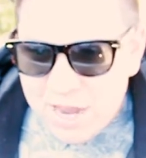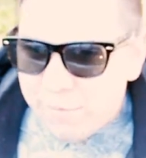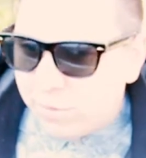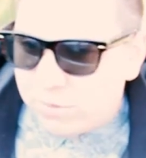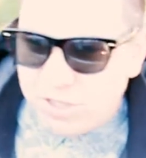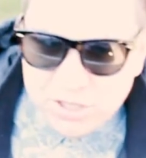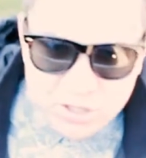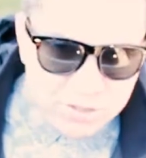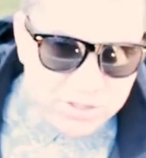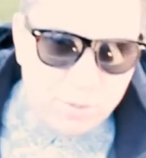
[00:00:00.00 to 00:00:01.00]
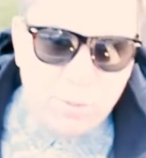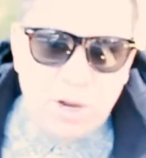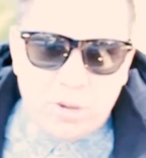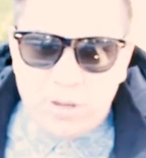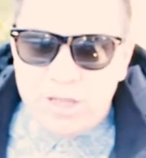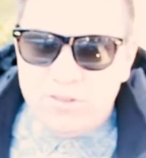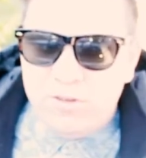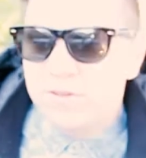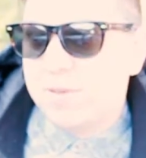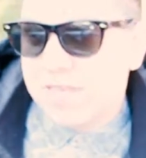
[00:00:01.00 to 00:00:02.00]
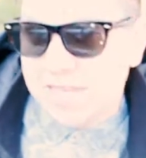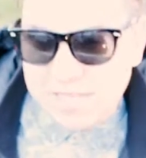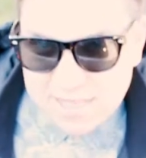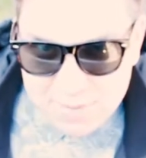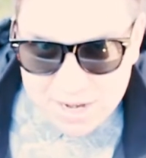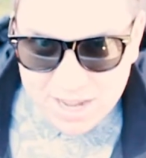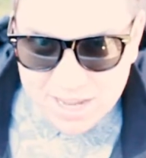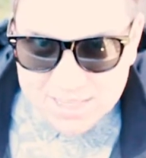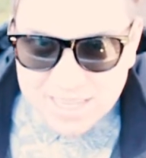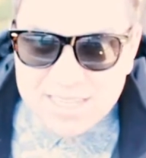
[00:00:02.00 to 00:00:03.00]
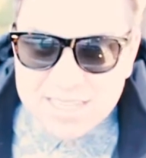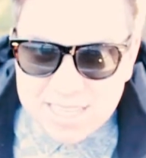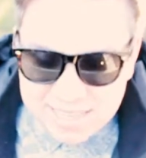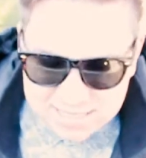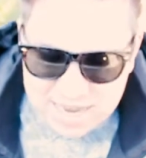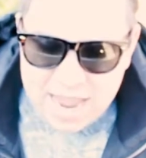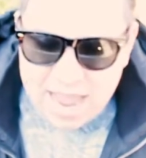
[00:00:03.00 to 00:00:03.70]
from students we work with, students we see in seminars, and it's this: